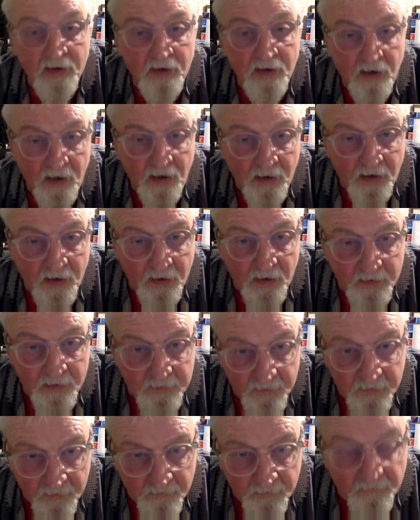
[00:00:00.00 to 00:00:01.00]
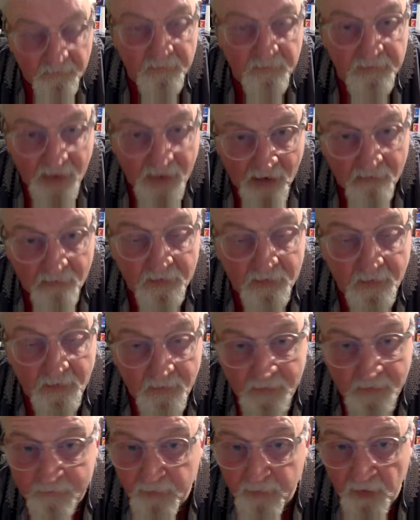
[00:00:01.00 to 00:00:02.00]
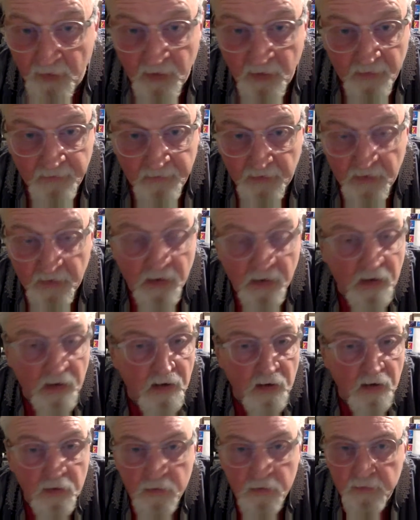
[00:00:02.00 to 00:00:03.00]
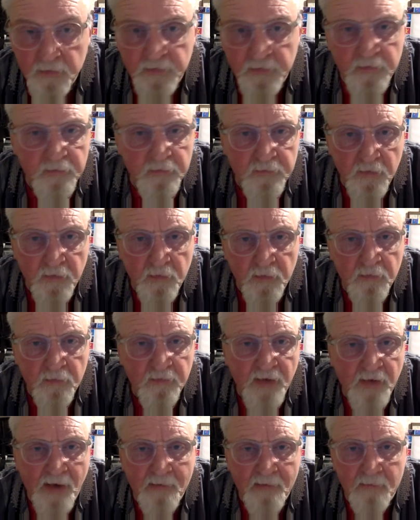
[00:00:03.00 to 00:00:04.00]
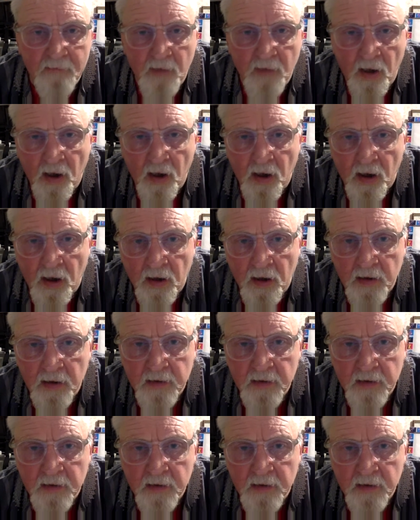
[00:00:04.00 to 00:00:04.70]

And that would have been perfect. Couldn't do that, Mark.